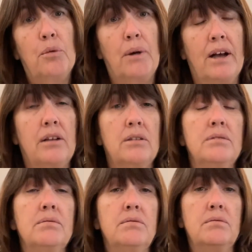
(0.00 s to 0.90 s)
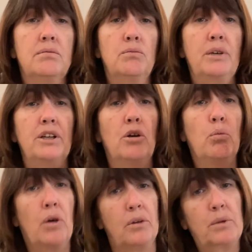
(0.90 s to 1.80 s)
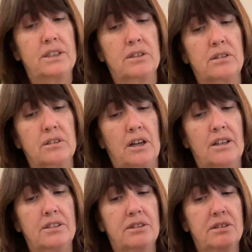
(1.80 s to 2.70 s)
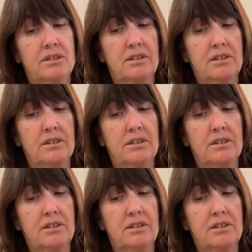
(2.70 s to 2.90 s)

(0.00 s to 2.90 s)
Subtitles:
Well, we know one whistle costs